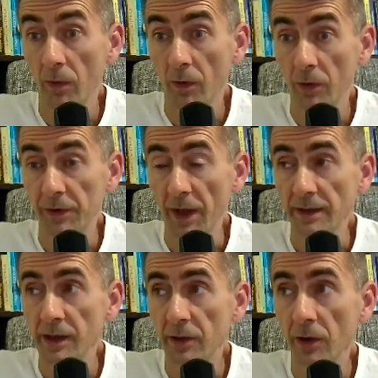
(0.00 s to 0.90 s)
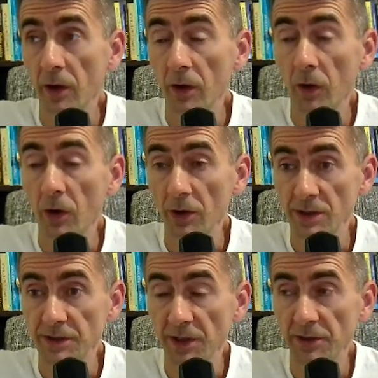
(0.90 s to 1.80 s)
a tactical or a
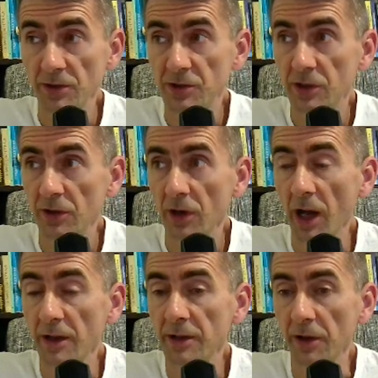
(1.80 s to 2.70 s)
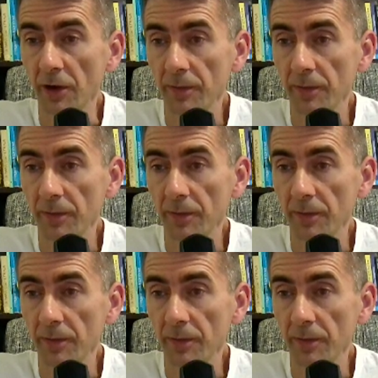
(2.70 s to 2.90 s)
strategical idea.